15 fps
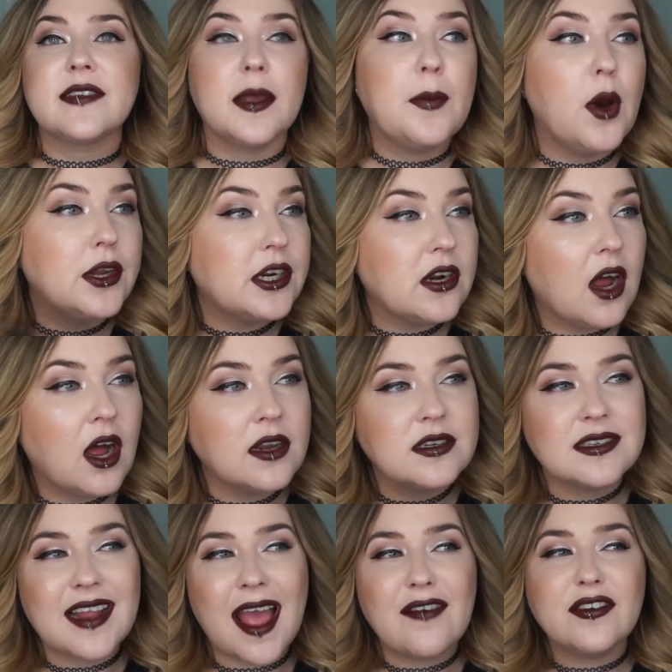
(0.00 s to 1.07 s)
I put it on
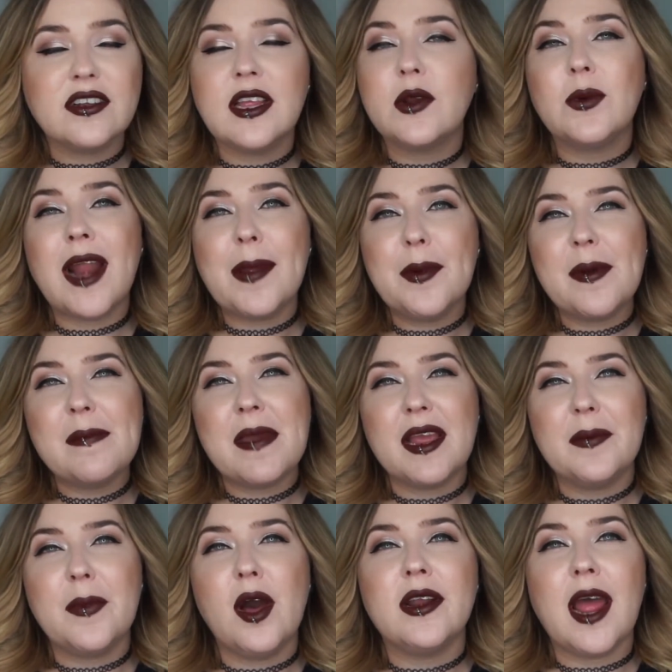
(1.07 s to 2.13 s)
to ever, like, when I put my
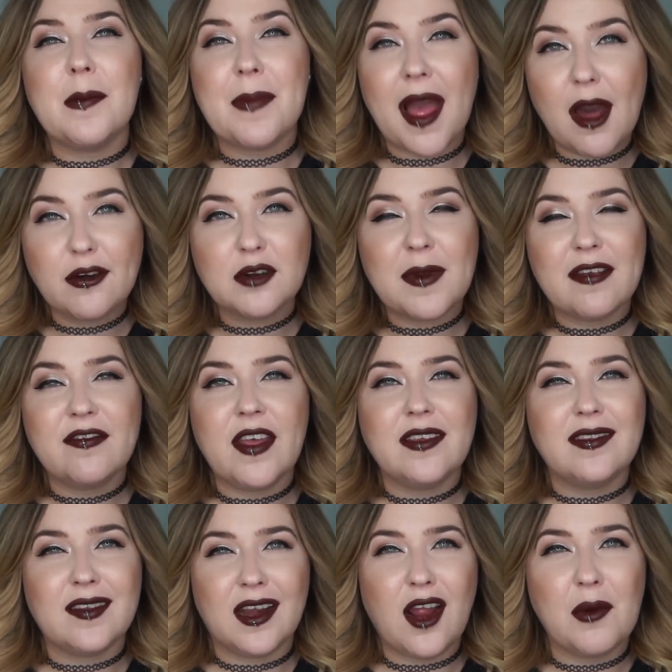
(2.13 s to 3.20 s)
makeup on, I powder my face,
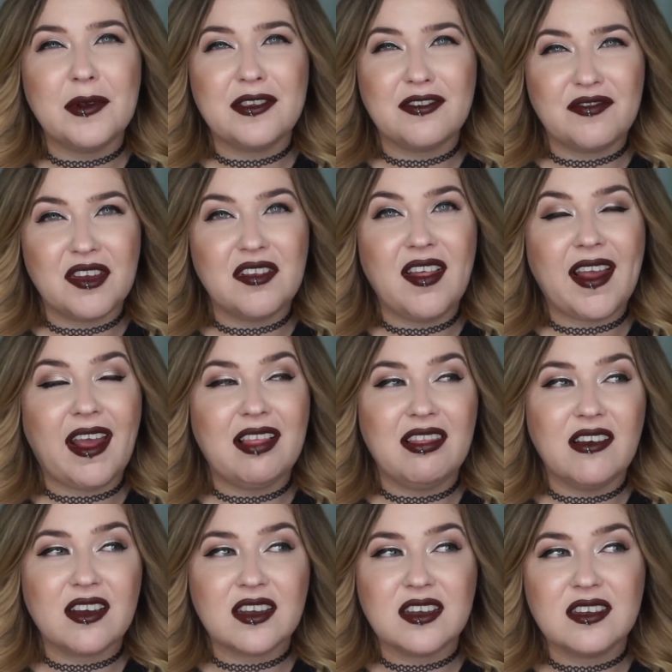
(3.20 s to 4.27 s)
and then I always feel like I
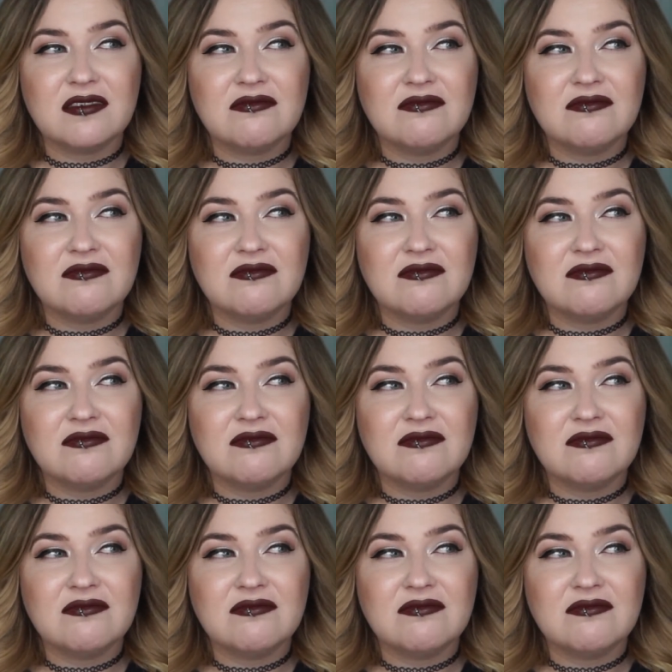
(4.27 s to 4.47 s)
look